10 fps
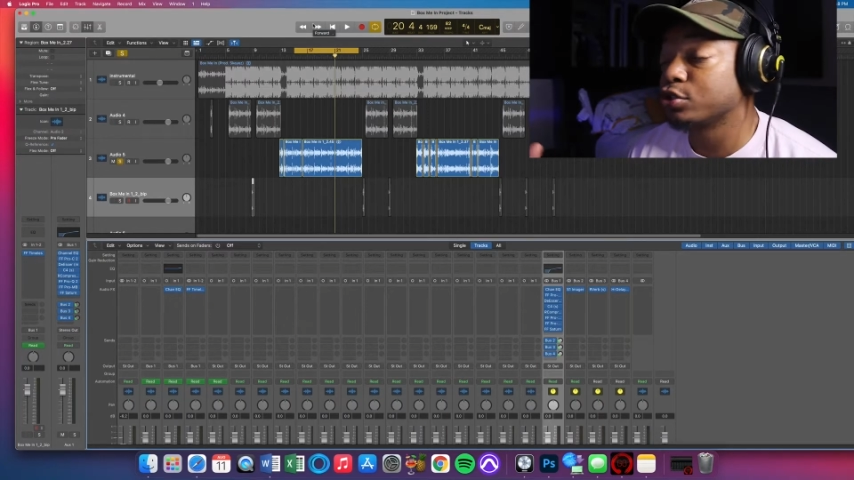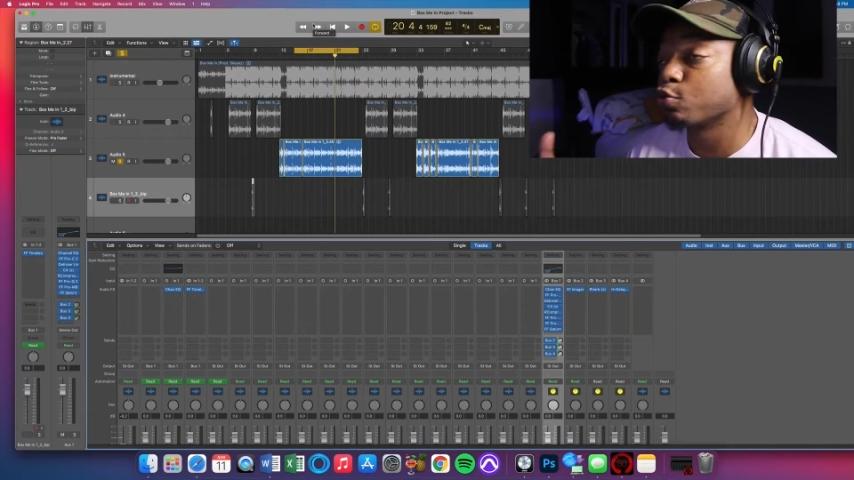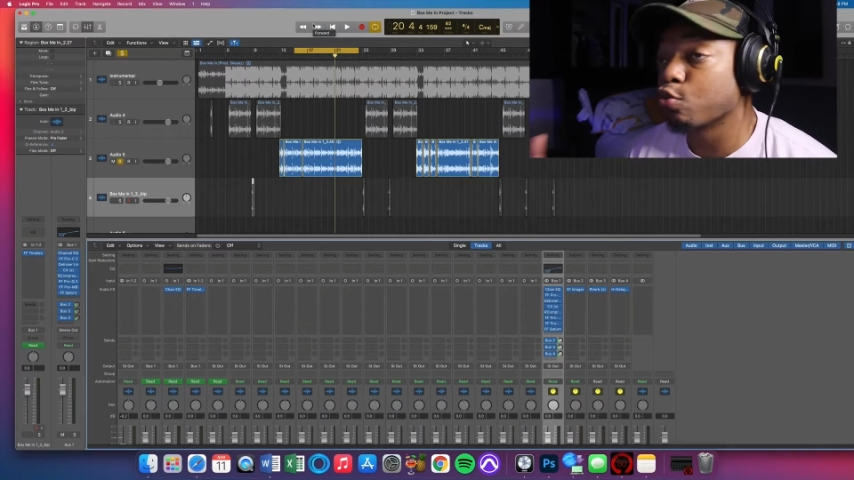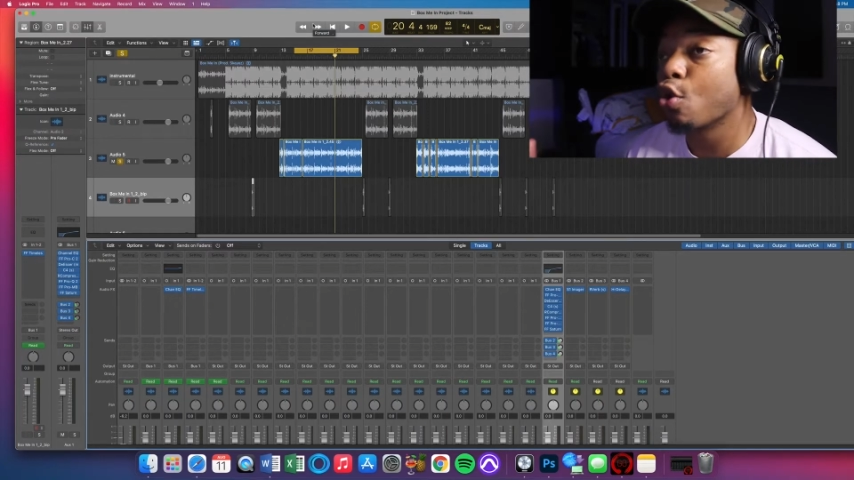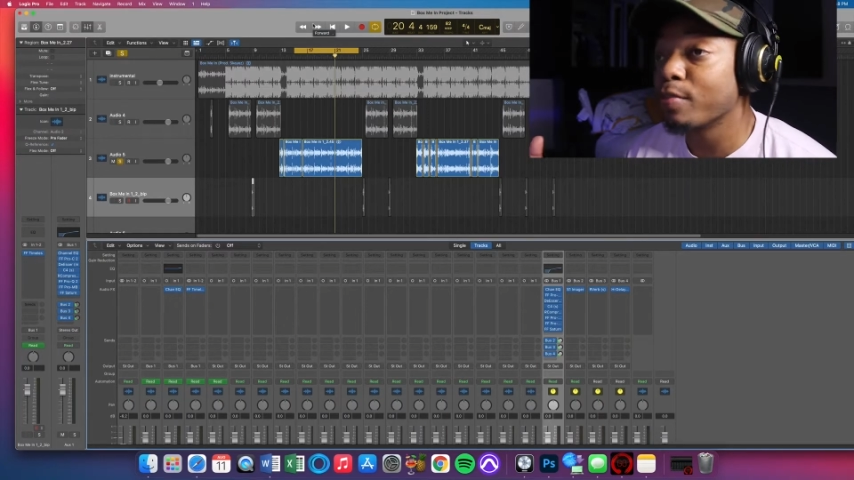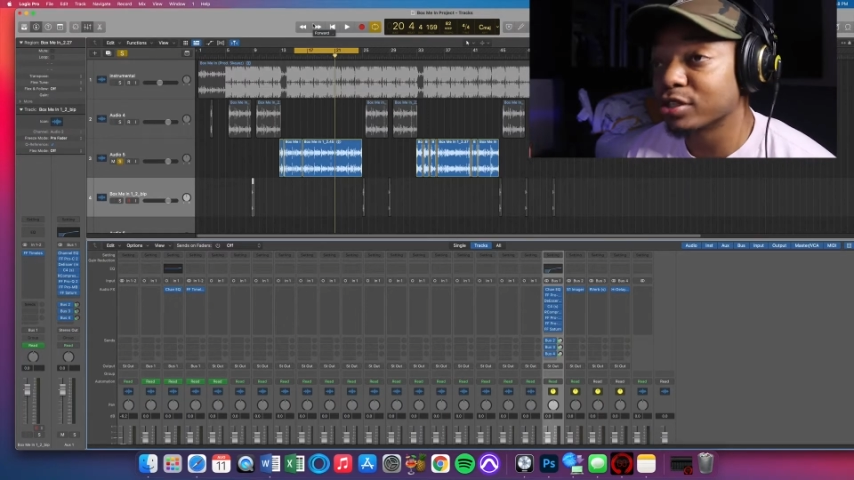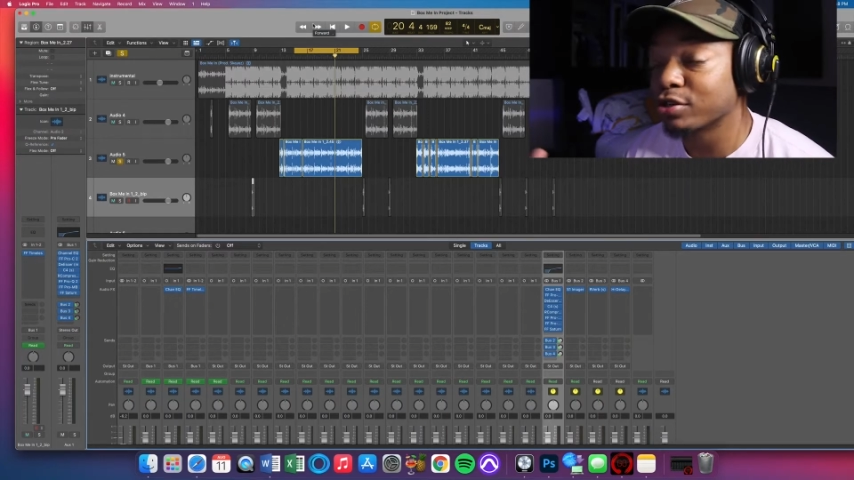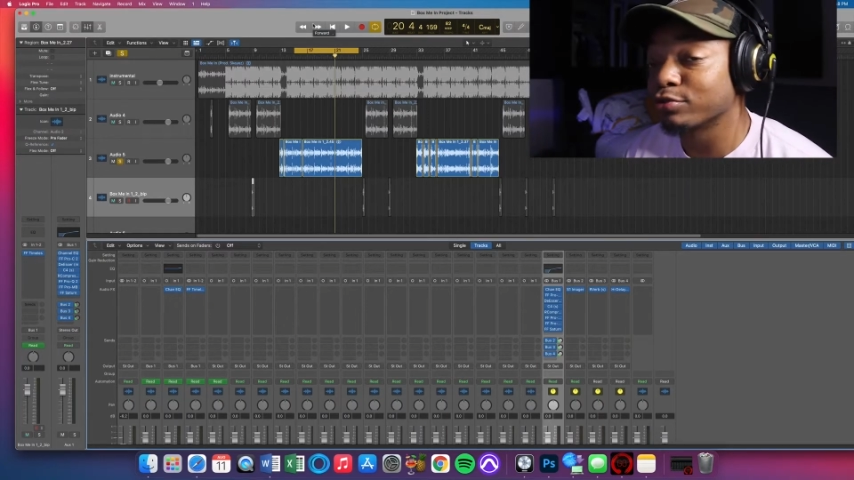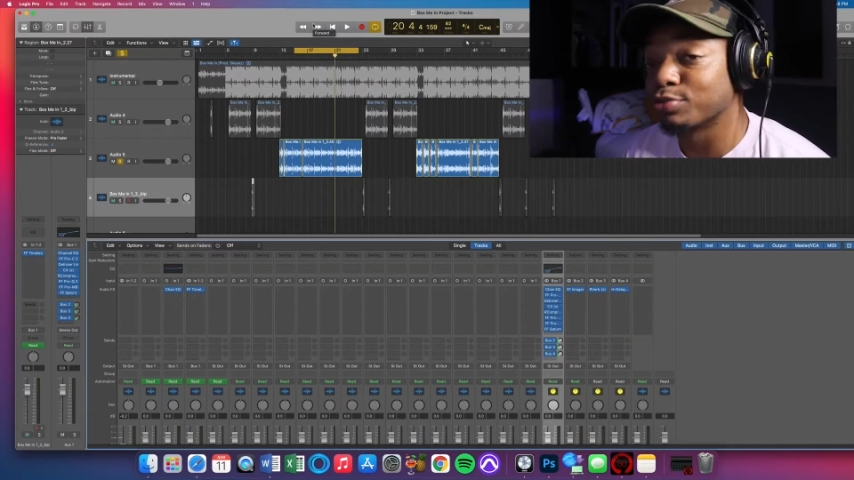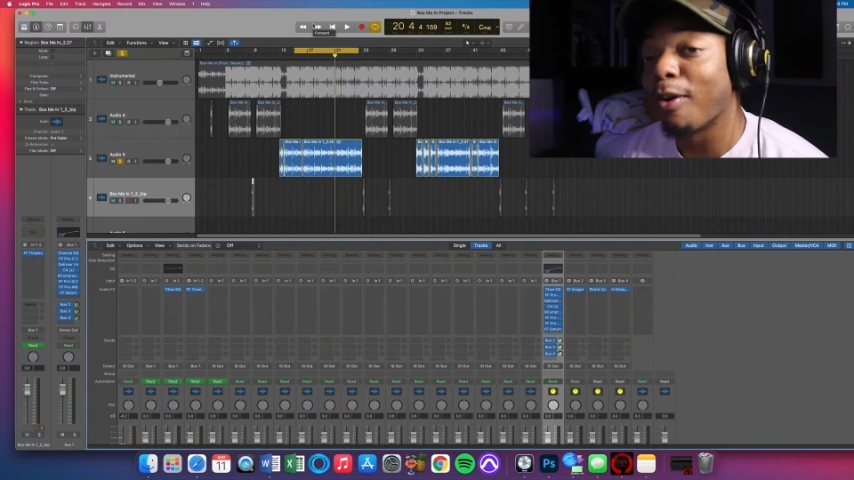the room is
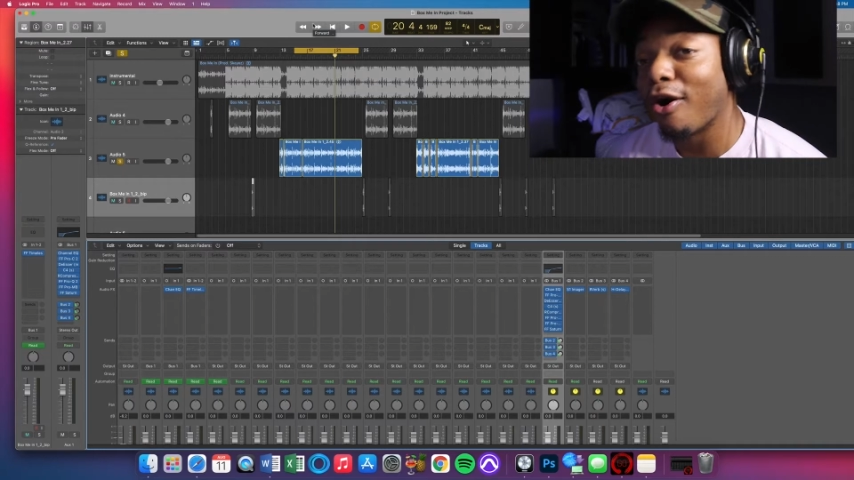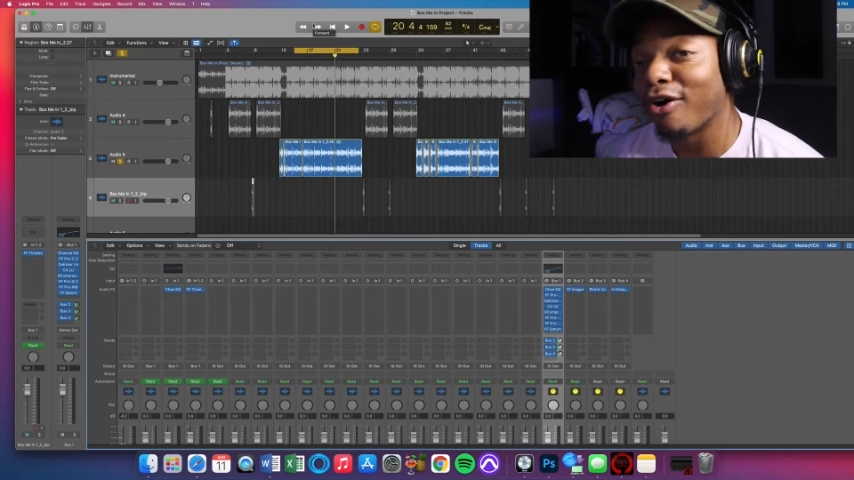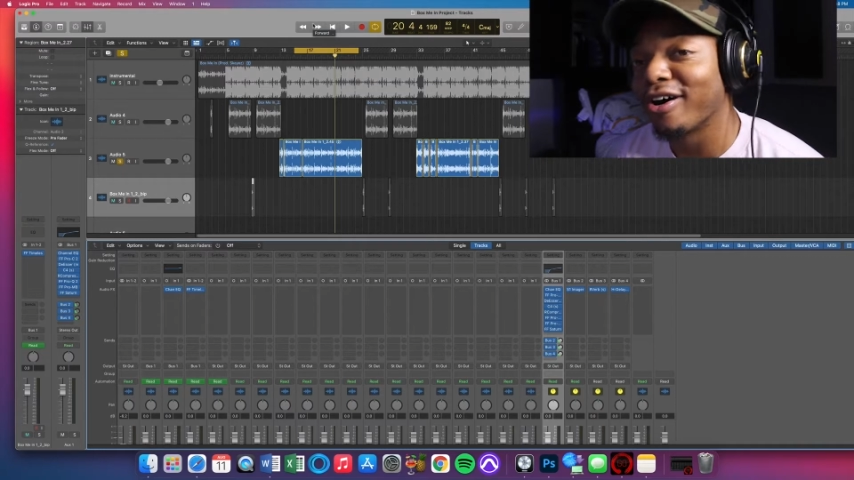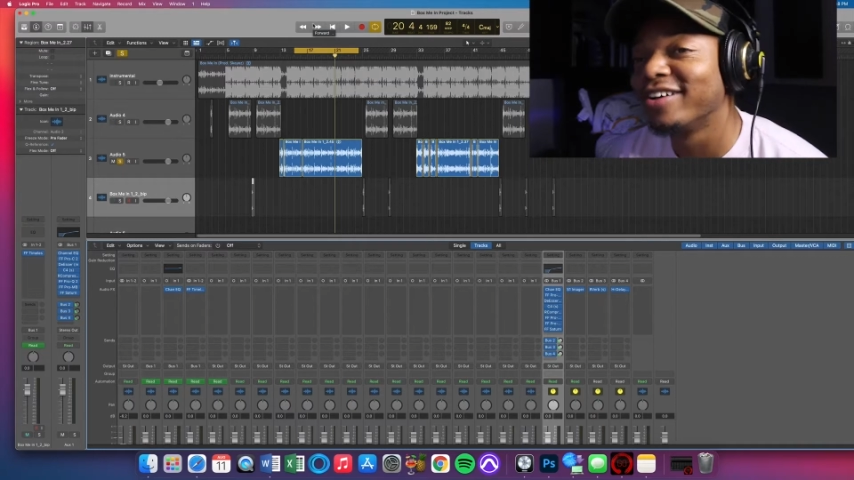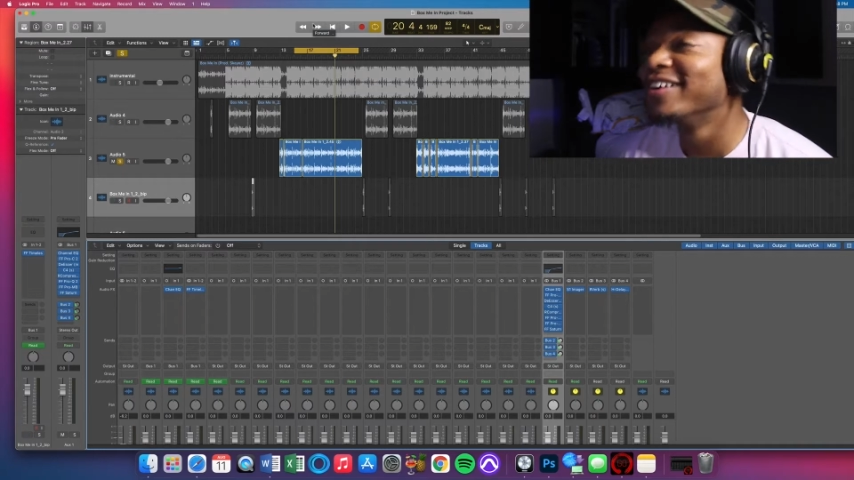so small.